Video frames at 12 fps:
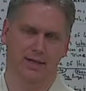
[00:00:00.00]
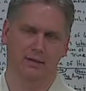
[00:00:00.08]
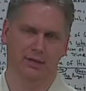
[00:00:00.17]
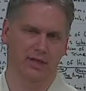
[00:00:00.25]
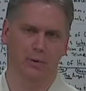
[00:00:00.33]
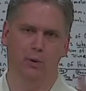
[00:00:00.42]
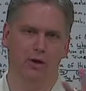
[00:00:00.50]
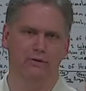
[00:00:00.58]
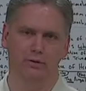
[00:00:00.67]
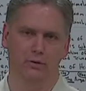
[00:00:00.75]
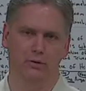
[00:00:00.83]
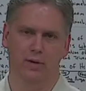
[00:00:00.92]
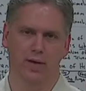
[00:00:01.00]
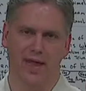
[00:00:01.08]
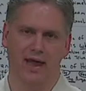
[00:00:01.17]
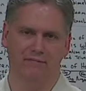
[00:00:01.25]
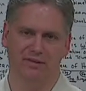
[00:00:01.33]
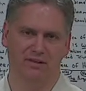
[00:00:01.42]
Neither one of you
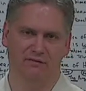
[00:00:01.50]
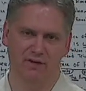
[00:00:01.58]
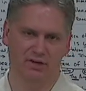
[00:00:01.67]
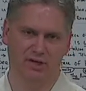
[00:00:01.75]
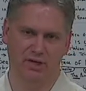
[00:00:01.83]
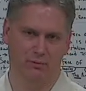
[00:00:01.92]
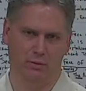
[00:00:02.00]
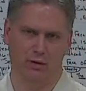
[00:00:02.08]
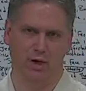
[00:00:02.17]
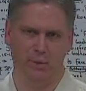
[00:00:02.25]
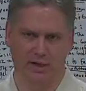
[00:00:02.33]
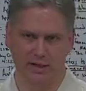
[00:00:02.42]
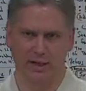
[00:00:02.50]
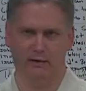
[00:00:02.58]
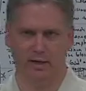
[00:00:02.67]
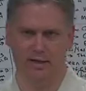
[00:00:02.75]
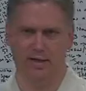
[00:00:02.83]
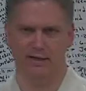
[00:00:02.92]
have this division anymore. Are we clear
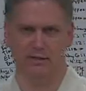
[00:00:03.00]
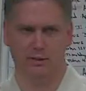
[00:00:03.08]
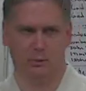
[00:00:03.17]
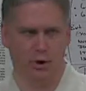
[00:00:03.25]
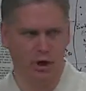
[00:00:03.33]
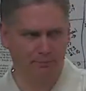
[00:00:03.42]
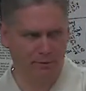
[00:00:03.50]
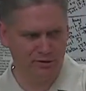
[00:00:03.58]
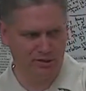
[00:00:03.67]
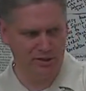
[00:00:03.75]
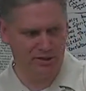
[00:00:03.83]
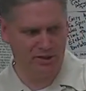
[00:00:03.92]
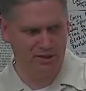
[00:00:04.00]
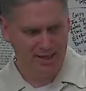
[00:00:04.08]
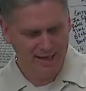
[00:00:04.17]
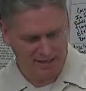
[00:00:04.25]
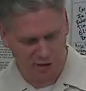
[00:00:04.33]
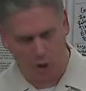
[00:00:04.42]
on this? The wall of partition
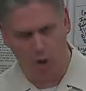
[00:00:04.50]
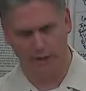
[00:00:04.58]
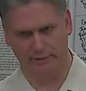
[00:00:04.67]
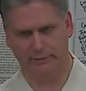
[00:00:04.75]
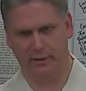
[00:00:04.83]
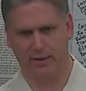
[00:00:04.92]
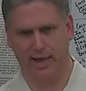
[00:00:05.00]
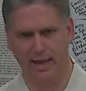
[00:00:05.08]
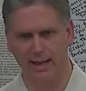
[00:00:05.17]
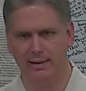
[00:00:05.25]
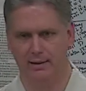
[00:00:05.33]
is gone, okay?